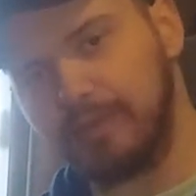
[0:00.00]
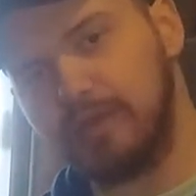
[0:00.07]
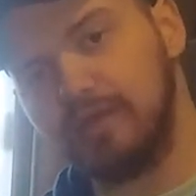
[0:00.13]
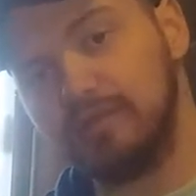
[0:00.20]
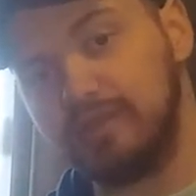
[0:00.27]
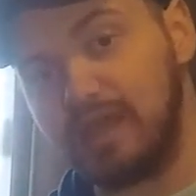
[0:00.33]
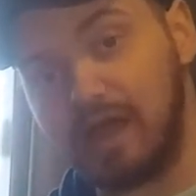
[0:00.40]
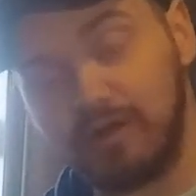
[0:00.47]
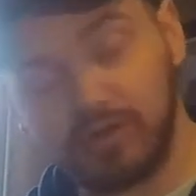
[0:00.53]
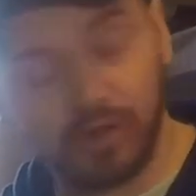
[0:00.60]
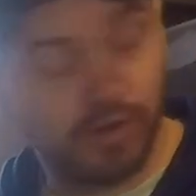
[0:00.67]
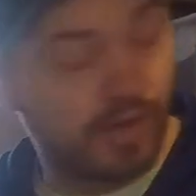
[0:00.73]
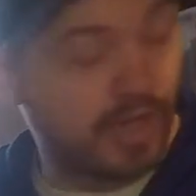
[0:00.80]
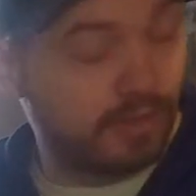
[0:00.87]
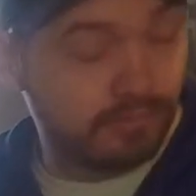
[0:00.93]
the Audi
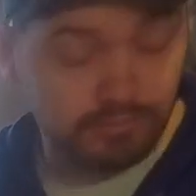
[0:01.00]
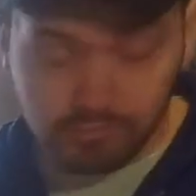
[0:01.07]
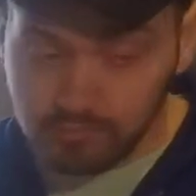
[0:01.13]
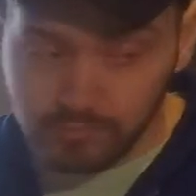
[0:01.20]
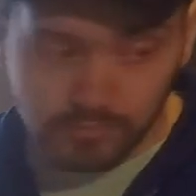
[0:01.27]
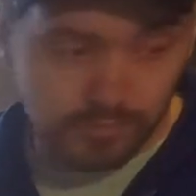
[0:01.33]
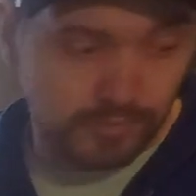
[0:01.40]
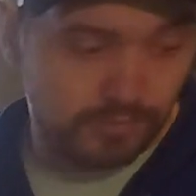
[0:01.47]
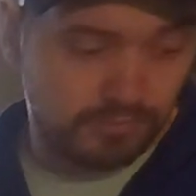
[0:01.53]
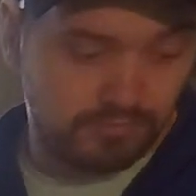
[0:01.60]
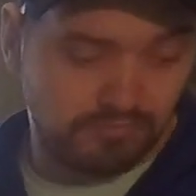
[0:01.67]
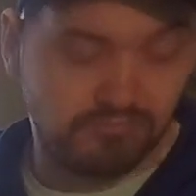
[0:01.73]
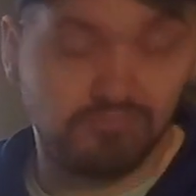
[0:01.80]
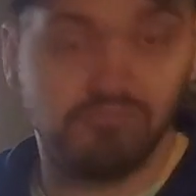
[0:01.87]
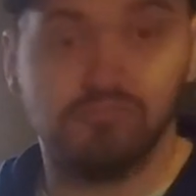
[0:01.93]
R8,
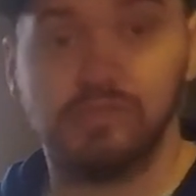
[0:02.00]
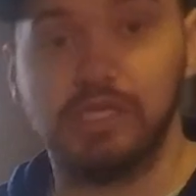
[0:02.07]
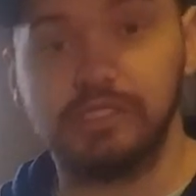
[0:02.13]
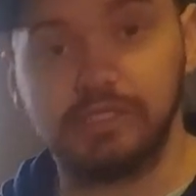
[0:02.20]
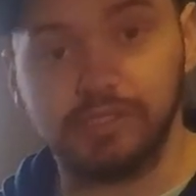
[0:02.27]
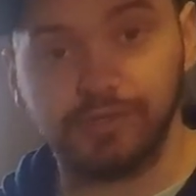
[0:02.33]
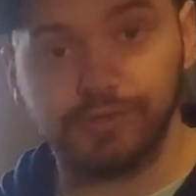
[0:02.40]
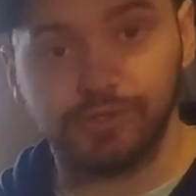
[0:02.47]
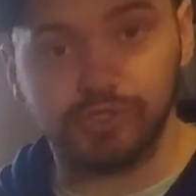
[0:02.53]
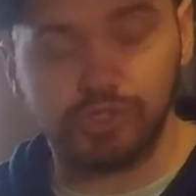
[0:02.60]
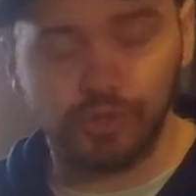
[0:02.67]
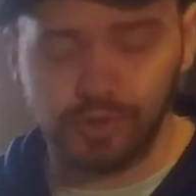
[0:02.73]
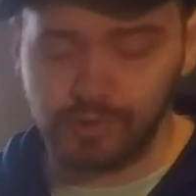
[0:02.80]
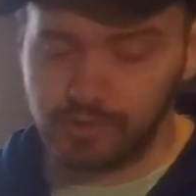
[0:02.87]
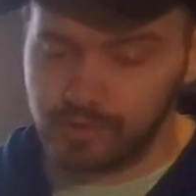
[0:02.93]
that's another good
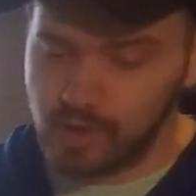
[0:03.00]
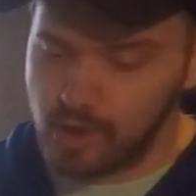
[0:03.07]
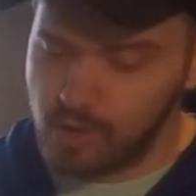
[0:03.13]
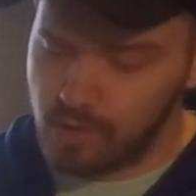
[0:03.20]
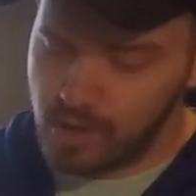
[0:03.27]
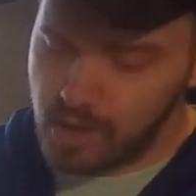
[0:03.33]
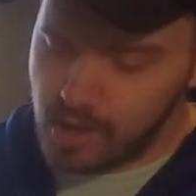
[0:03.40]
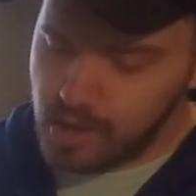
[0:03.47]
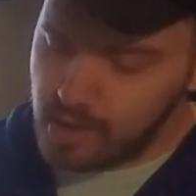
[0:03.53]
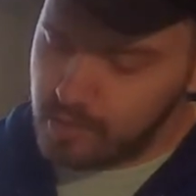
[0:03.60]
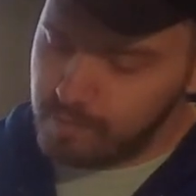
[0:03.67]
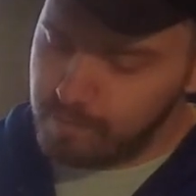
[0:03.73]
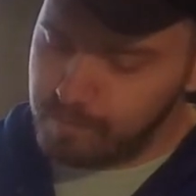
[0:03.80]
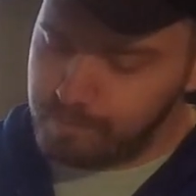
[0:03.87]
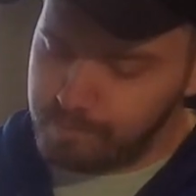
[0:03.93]
choice. So
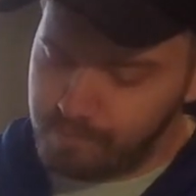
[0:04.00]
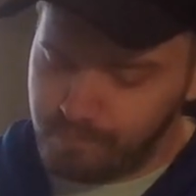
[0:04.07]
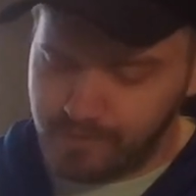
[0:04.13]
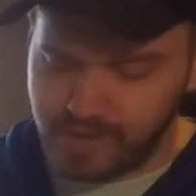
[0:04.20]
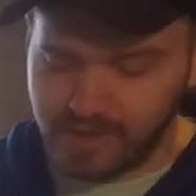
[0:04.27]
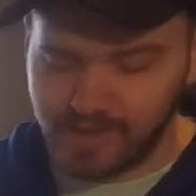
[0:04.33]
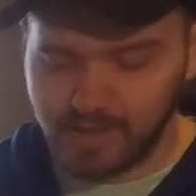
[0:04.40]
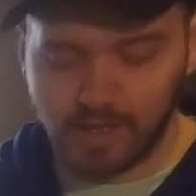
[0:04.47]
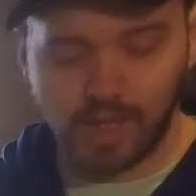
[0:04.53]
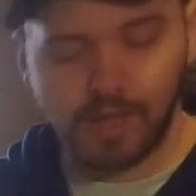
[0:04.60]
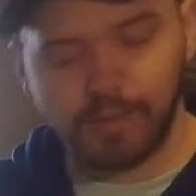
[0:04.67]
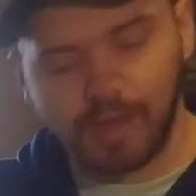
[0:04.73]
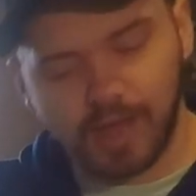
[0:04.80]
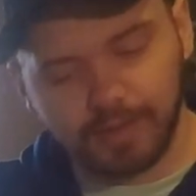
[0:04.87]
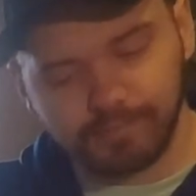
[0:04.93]

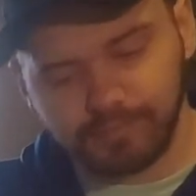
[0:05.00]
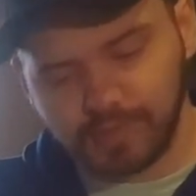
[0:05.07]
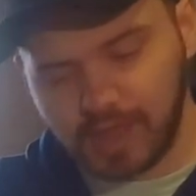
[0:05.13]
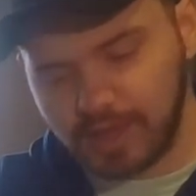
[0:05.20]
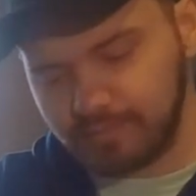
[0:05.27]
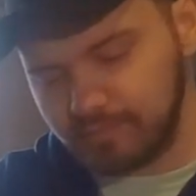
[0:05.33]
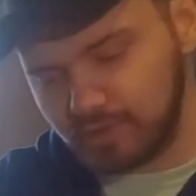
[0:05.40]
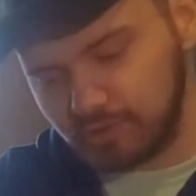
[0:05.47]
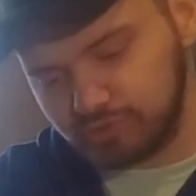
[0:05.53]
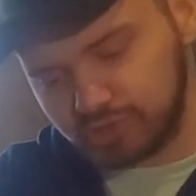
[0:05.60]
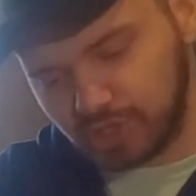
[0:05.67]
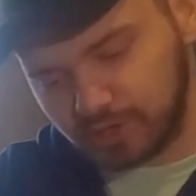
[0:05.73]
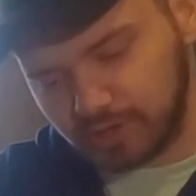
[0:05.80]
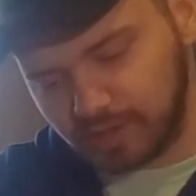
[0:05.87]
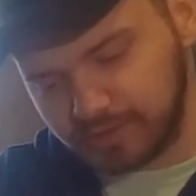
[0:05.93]
I'm no
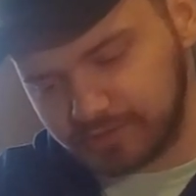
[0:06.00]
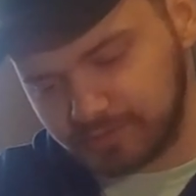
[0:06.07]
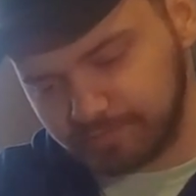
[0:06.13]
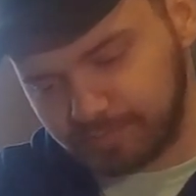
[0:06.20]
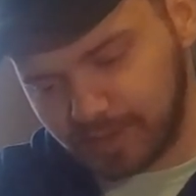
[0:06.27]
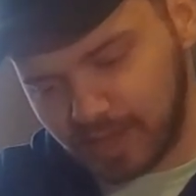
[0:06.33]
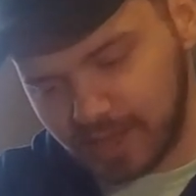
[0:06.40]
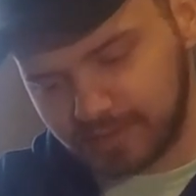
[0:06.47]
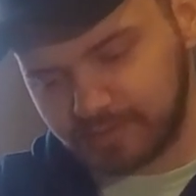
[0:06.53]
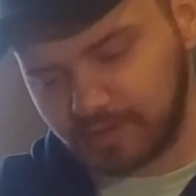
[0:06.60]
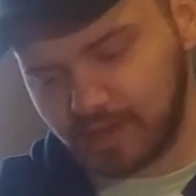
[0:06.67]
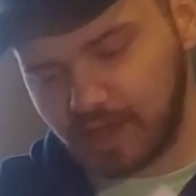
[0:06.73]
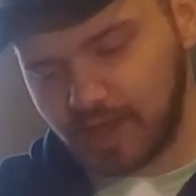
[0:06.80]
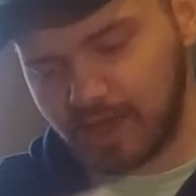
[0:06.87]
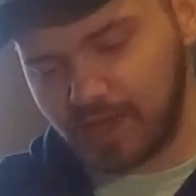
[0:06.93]
journalist, but
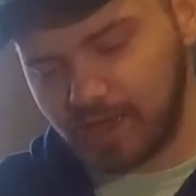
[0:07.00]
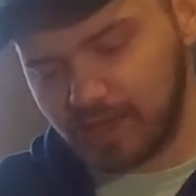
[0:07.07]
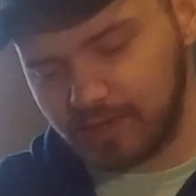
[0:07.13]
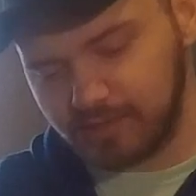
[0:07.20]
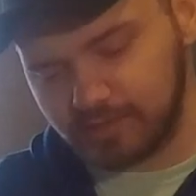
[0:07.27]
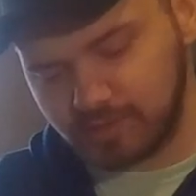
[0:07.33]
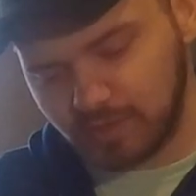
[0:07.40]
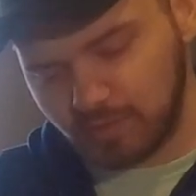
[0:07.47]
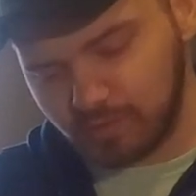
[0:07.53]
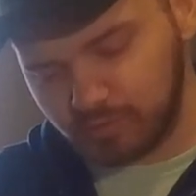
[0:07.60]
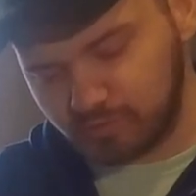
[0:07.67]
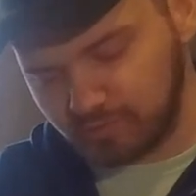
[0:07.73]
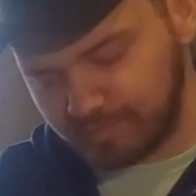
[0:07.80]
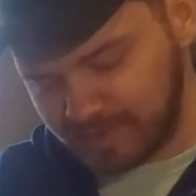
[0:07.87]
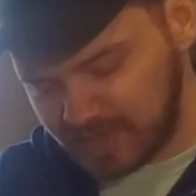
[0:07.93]

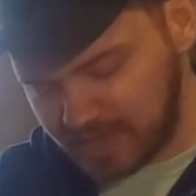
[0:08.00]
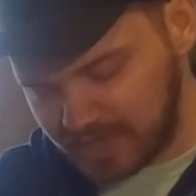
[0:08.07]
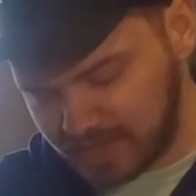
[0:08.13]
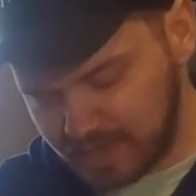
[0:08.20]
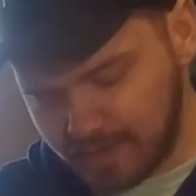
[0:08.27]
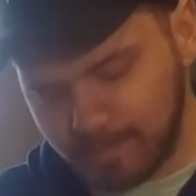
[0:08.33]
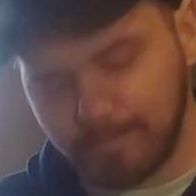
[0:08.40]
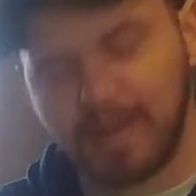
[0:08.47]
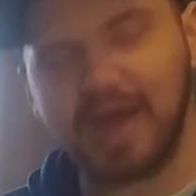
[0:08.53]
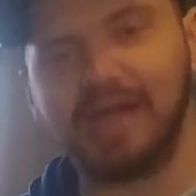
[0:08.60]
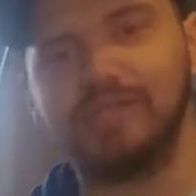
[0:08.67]
those would be my